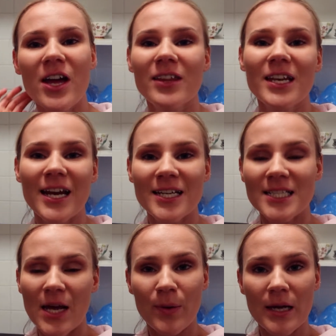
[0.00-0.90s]
The next
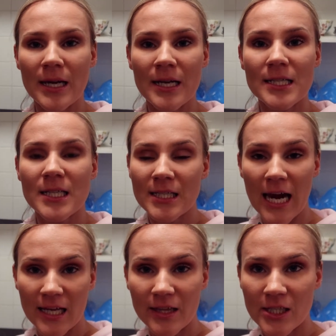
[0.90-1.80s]
step is
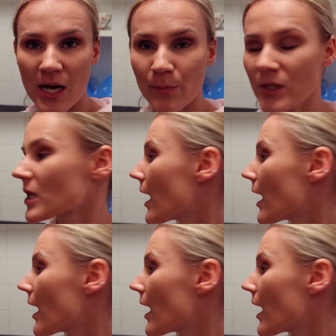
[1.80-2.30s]
taking the temperature